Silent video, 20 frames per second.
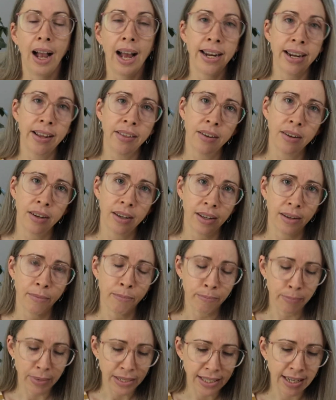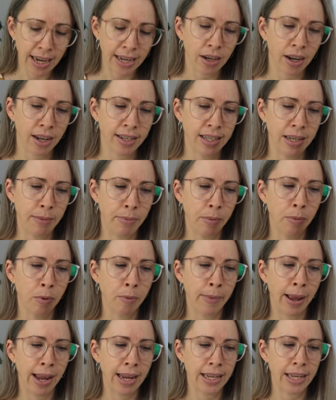Another mistake I see people
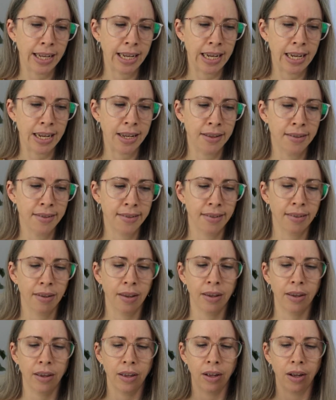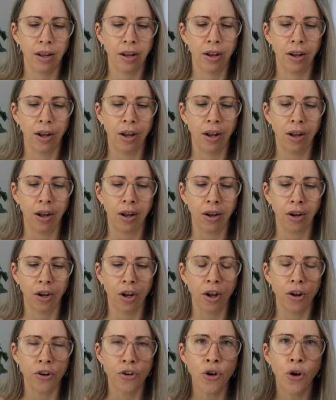make is
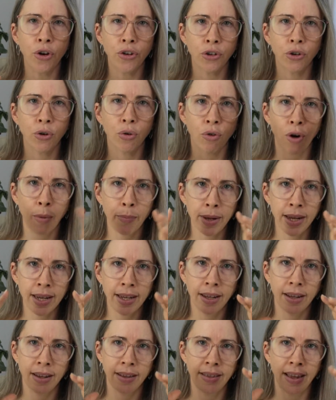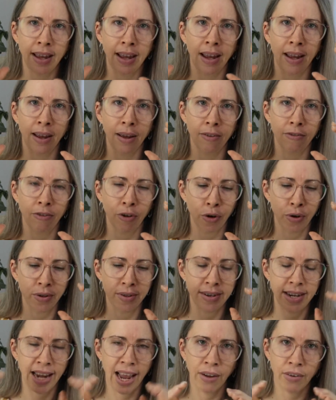not cropping their photos
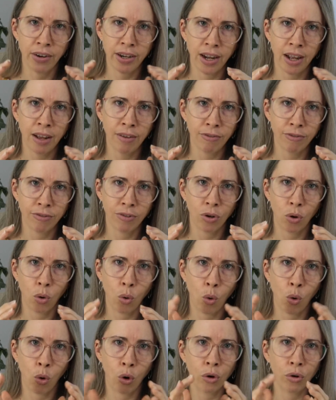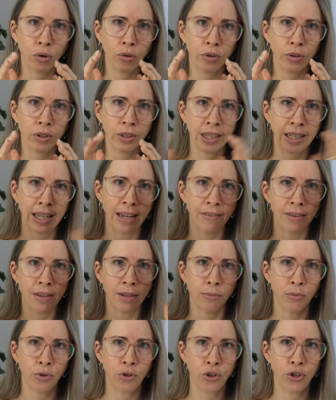down enough, or leaving
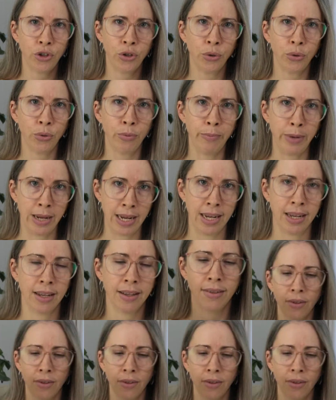them too big.